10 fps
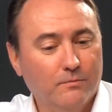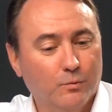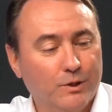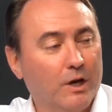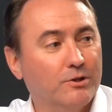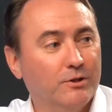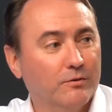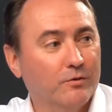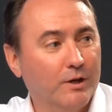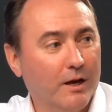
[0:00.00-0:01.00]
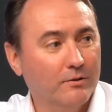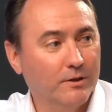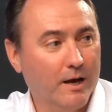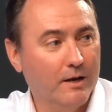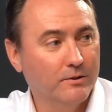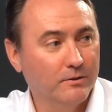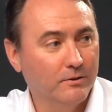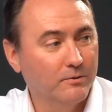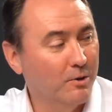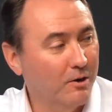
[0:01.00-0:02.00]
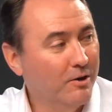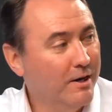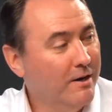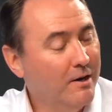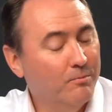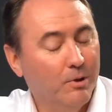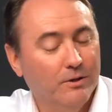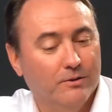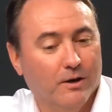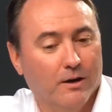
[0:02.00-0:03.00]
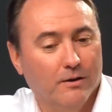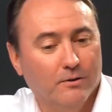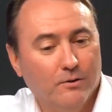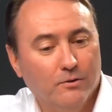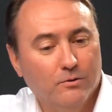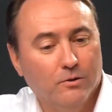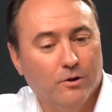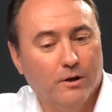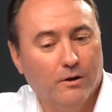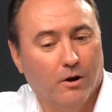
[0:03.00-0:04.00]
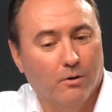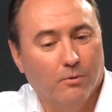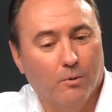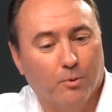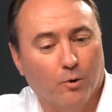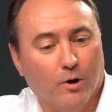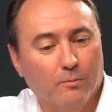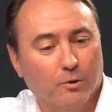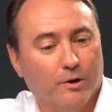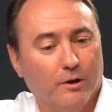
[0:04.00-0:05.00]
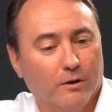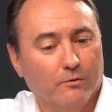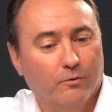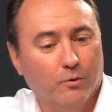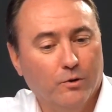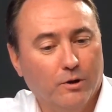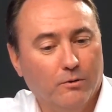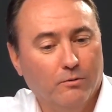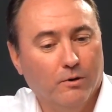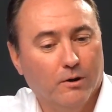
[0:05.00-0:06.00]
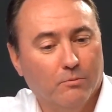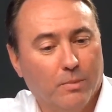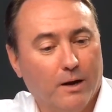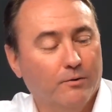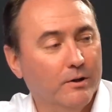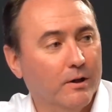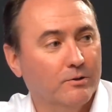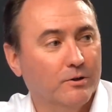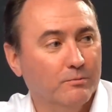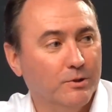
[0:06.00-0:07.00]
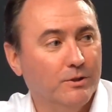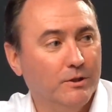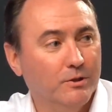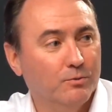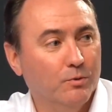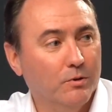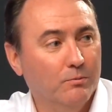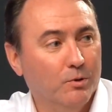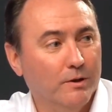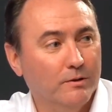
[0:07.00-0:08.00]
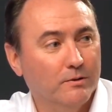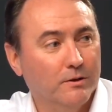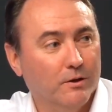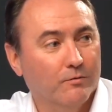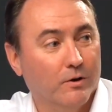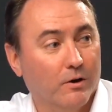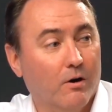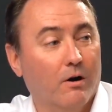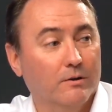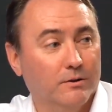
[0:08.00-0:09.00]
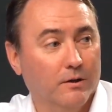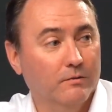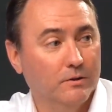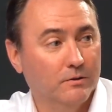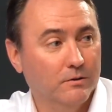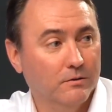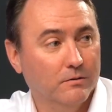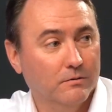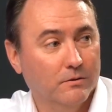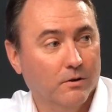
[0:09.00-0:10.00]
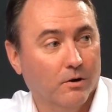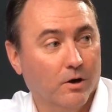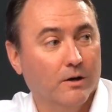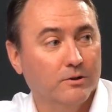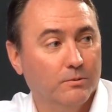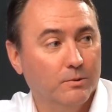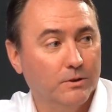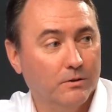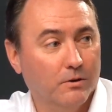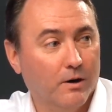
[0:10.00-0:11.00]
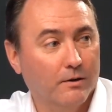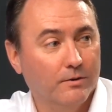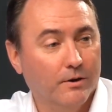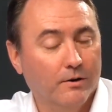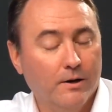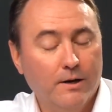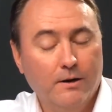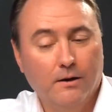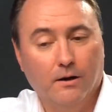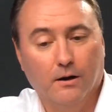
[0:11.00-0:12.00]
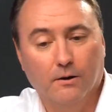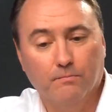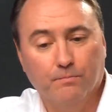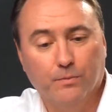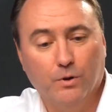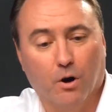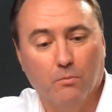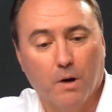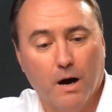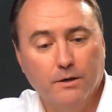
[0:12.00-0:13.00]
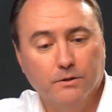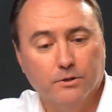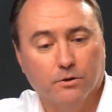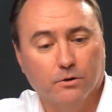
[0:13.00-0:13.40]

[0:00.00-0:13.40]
reduction of greenhouse gases as well. But our program looking at fully battery electric machines really brings significant cost savings to our customers that are out there. Our mining